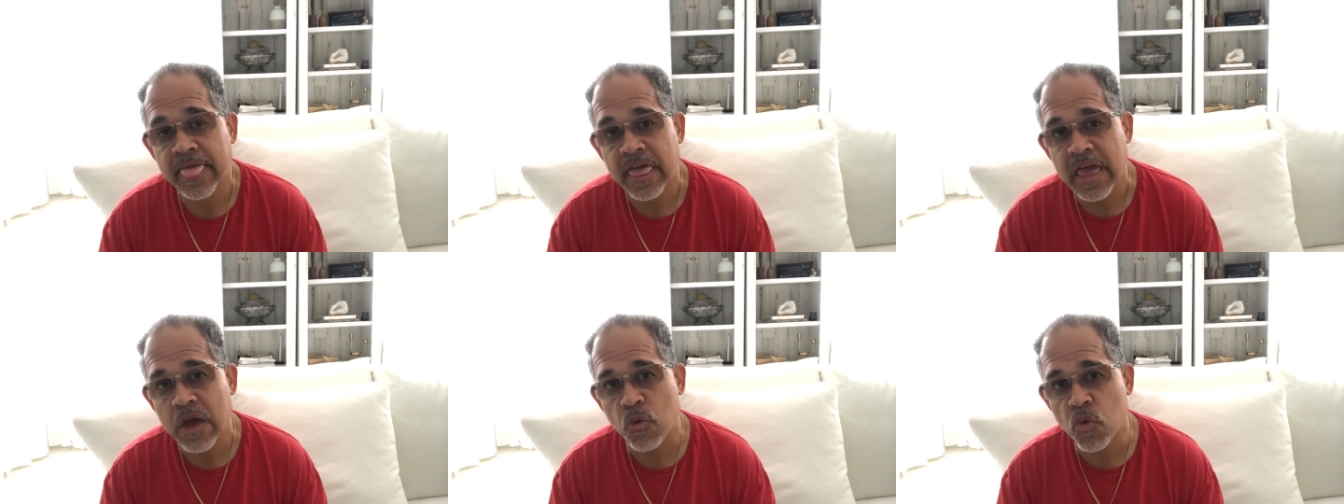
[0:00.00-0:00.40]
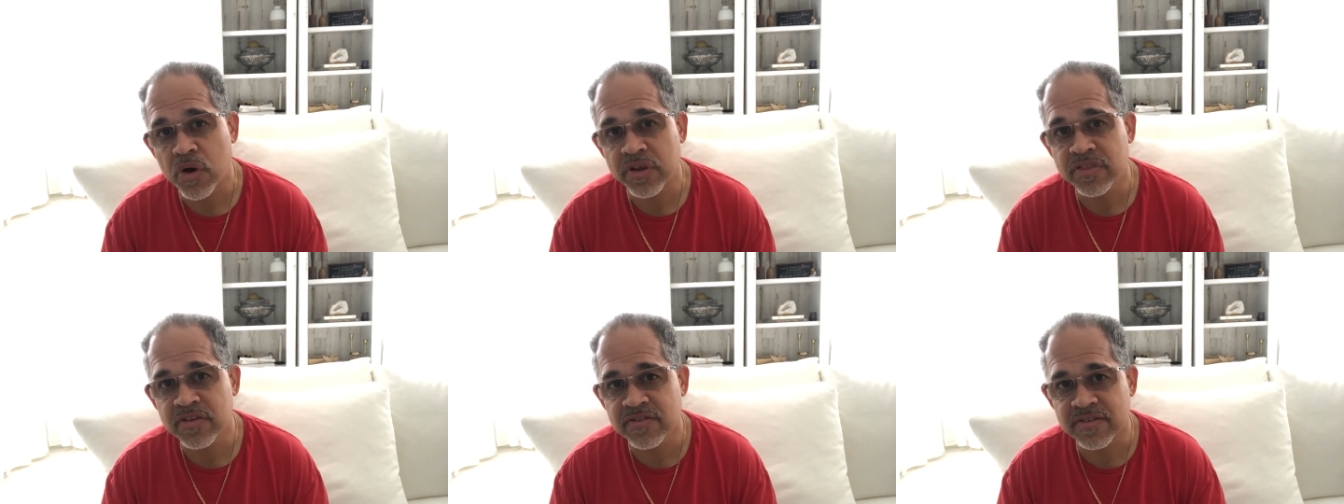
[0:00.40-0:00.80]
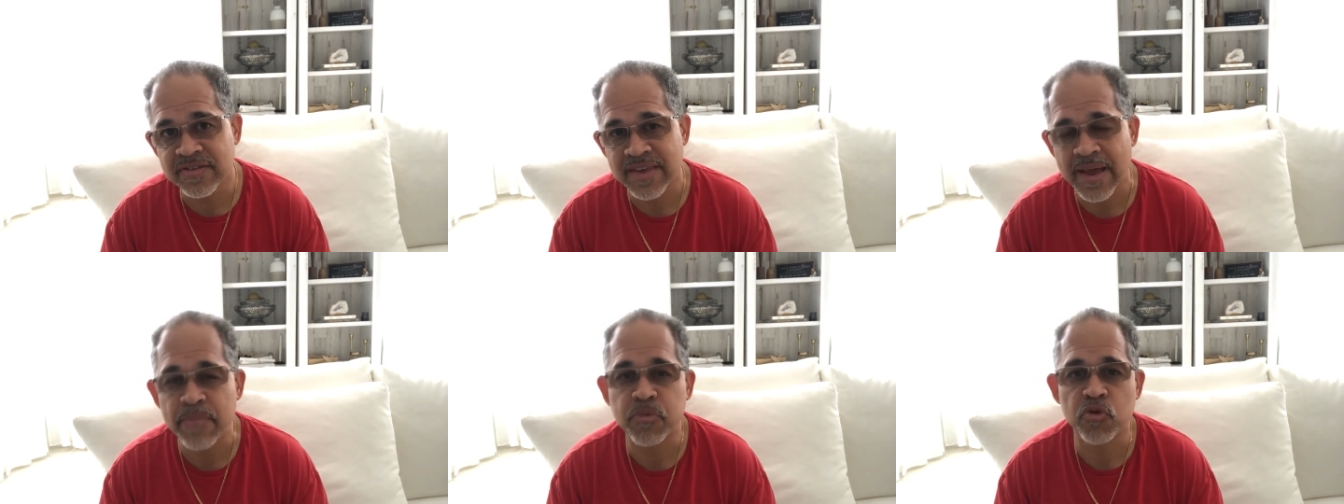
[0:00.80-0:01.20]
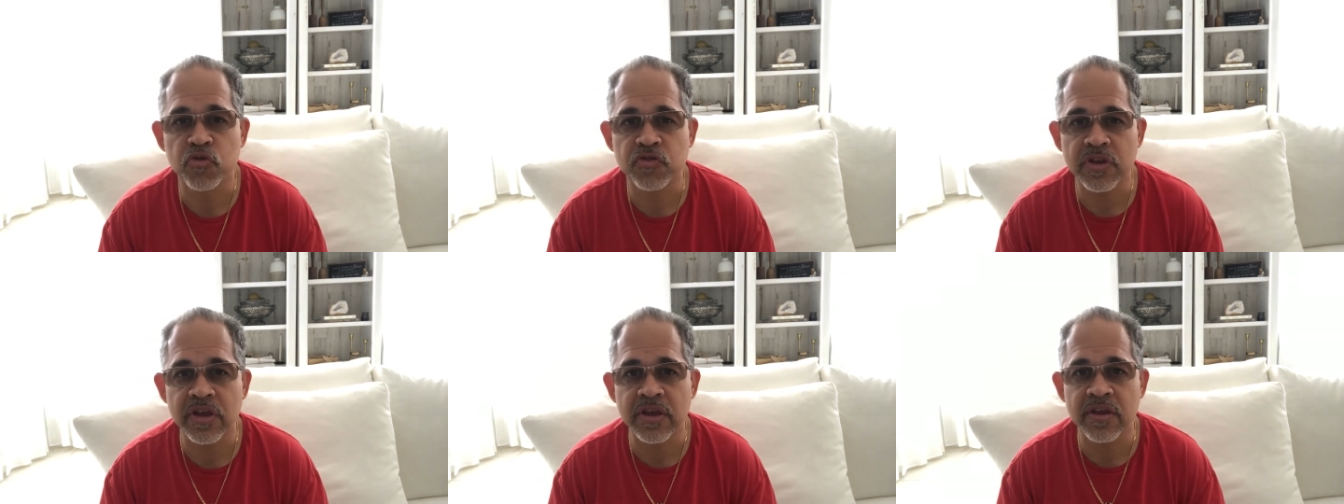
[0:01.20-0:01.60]
And one of these examples
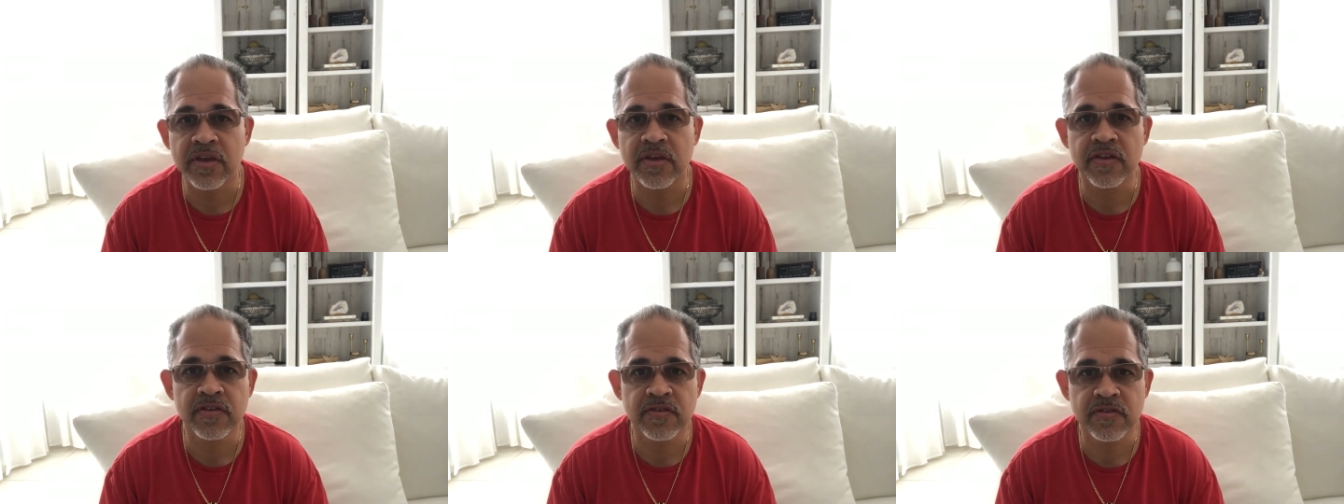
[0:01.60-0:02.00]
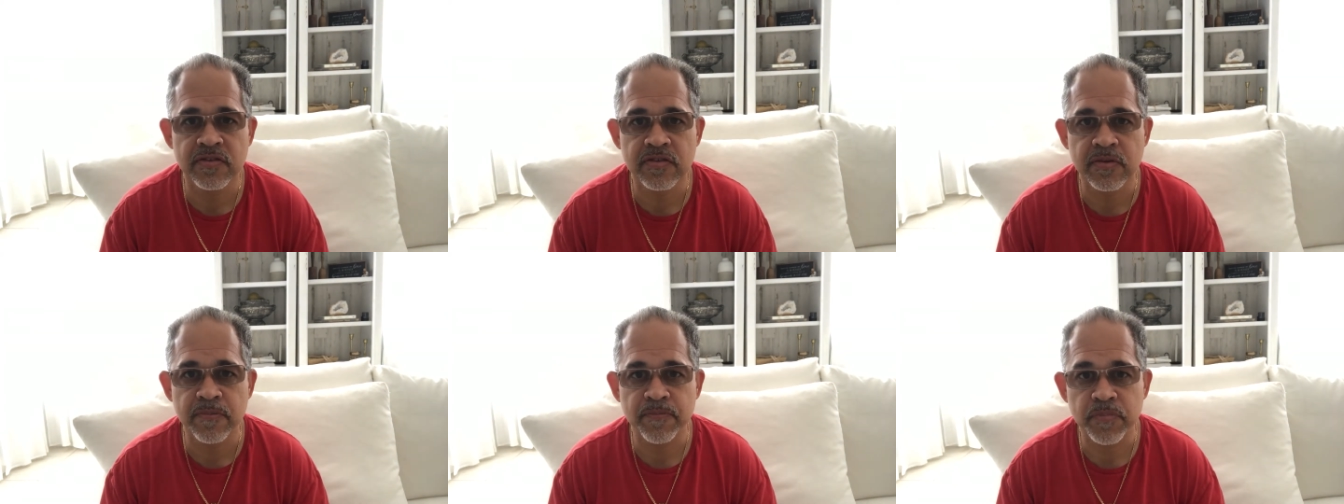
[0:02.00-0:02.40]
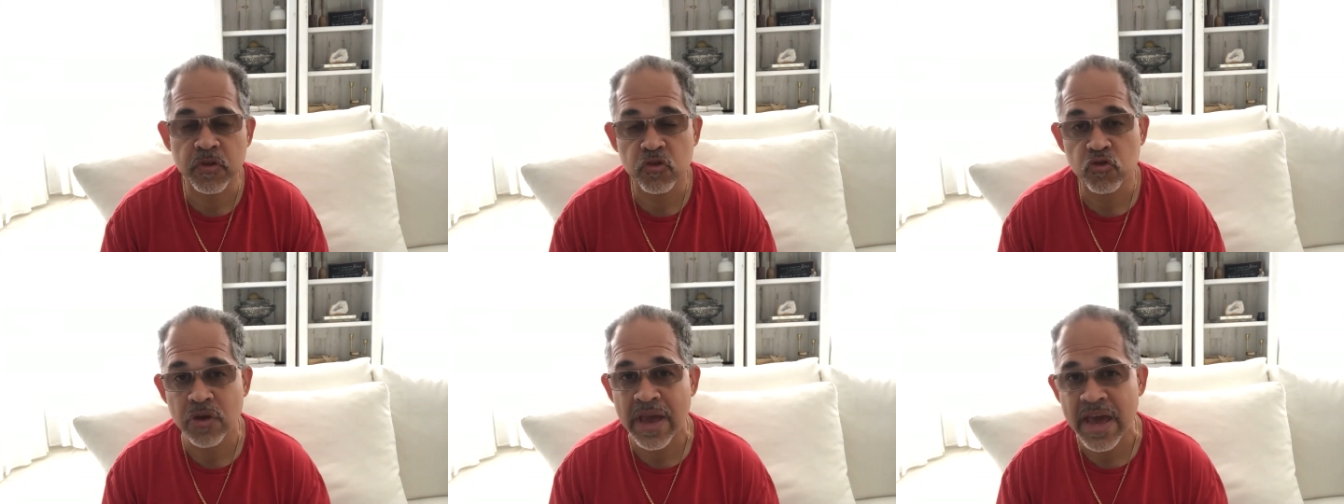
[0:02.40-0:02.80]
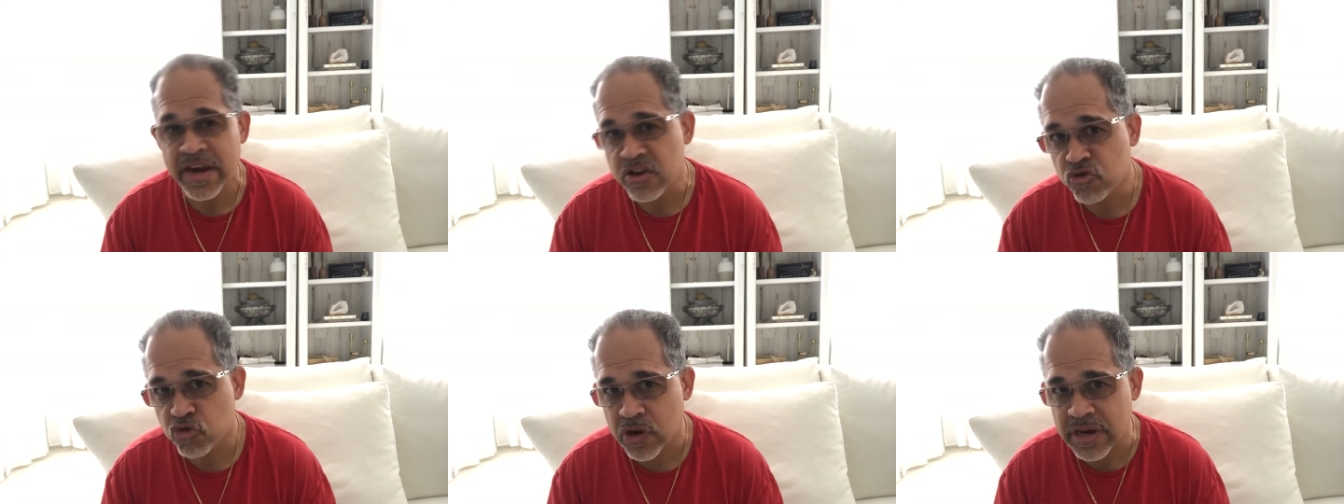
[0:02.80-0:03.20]
is adding
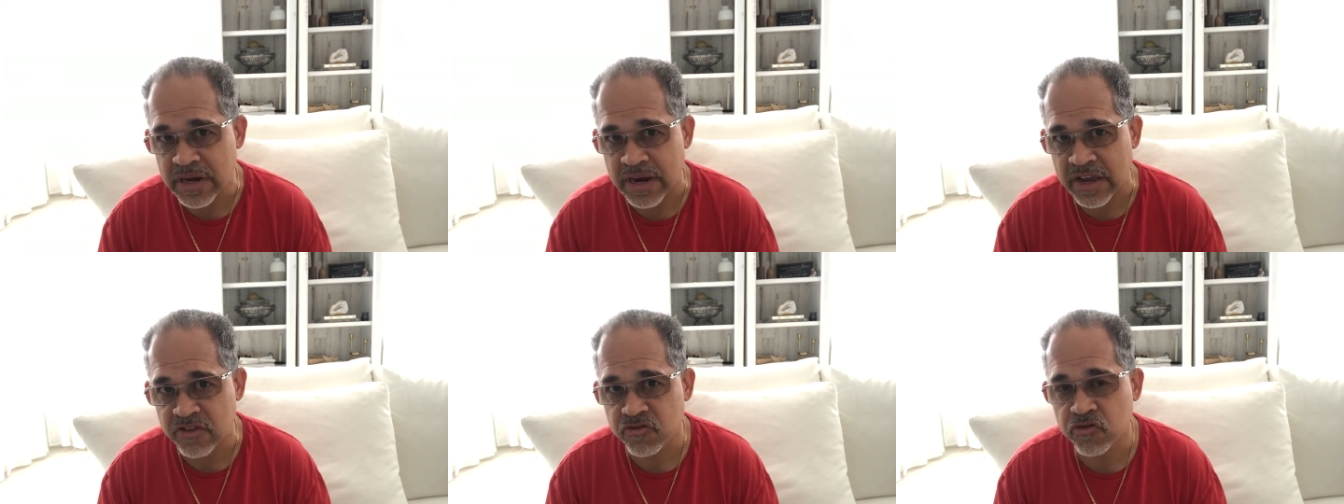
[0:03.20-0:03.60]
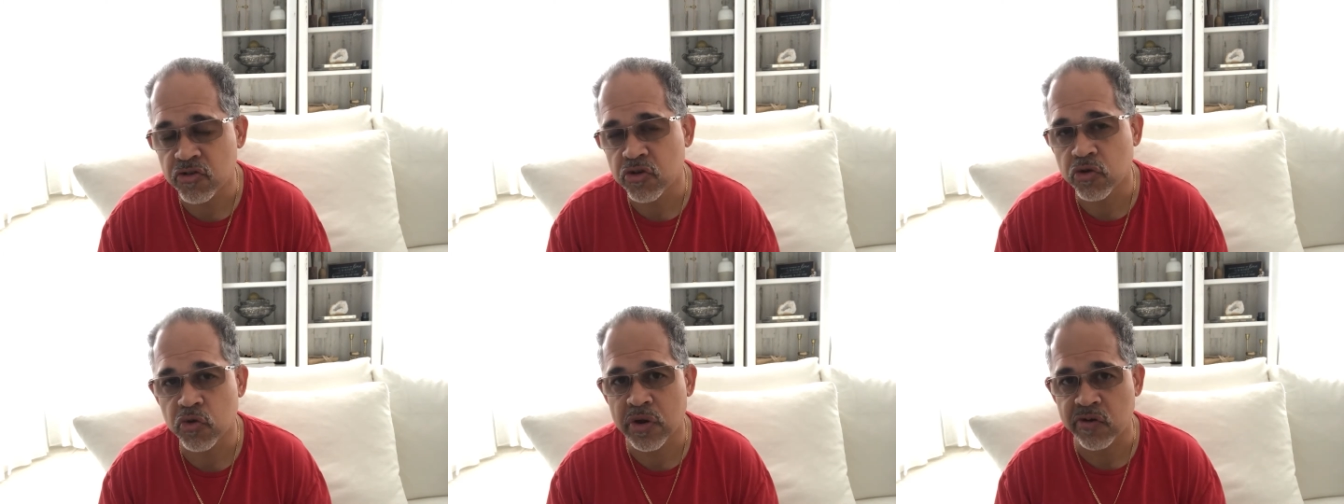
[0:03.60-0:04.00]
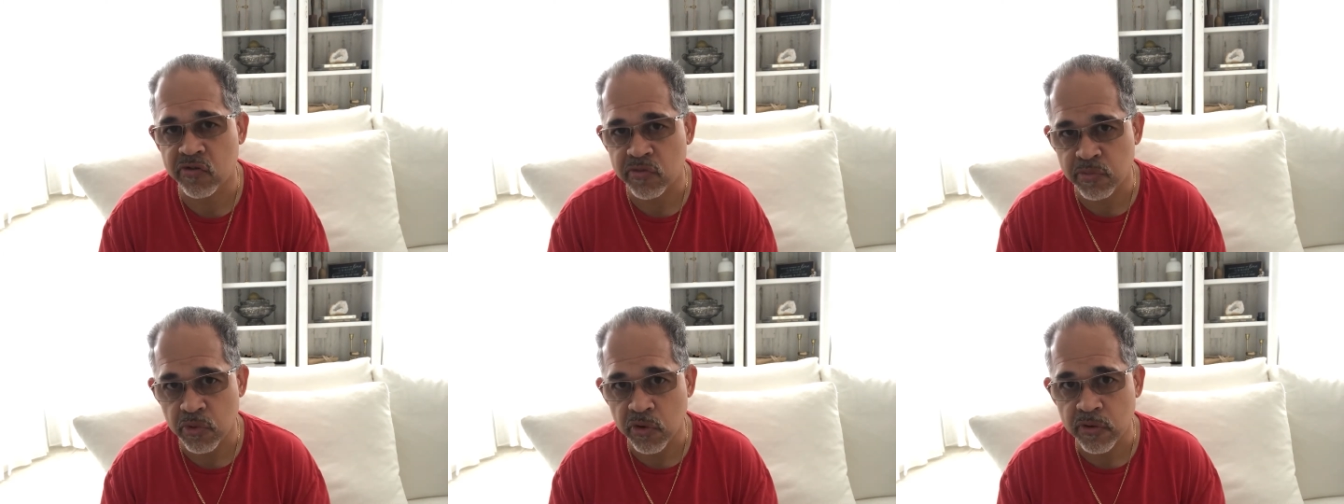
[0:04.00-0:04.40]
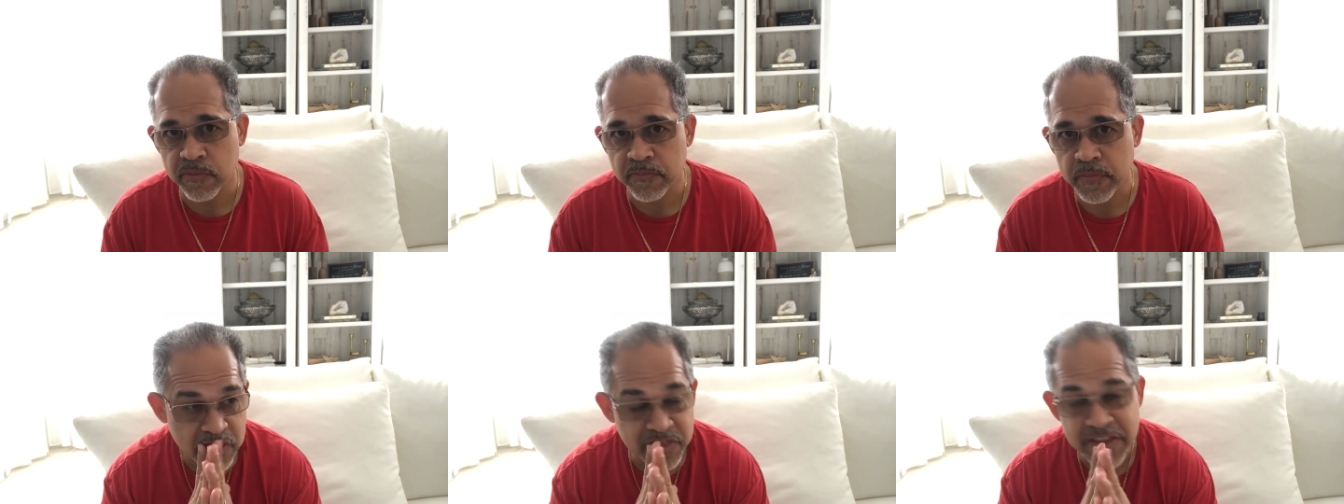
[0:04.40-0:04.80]
trade lines to your credit report.
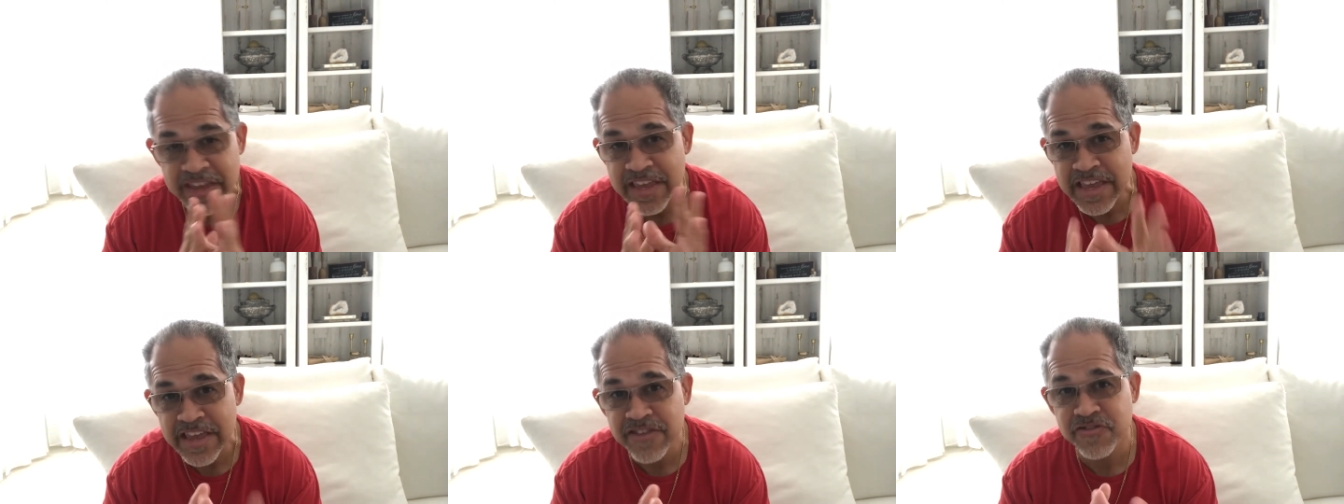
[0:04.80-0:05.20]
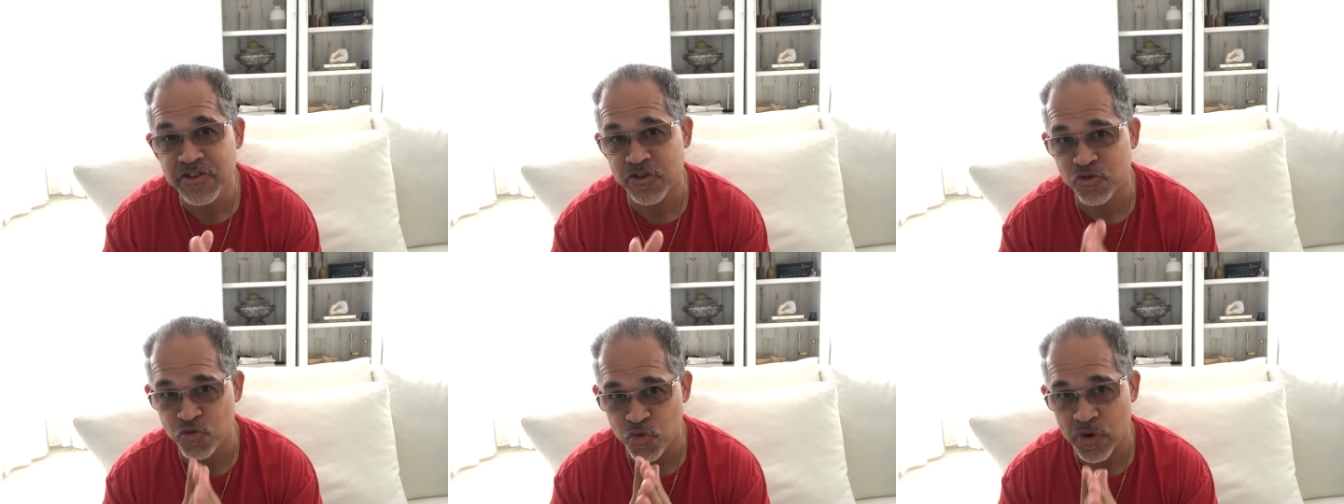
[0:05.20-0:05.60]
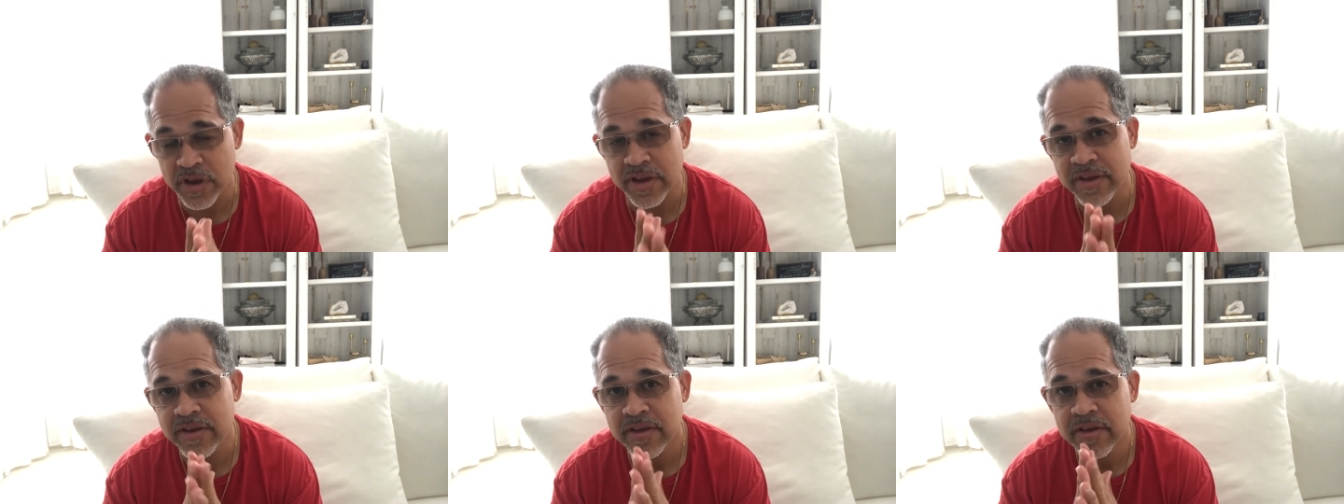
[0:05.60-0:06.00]
The easiest way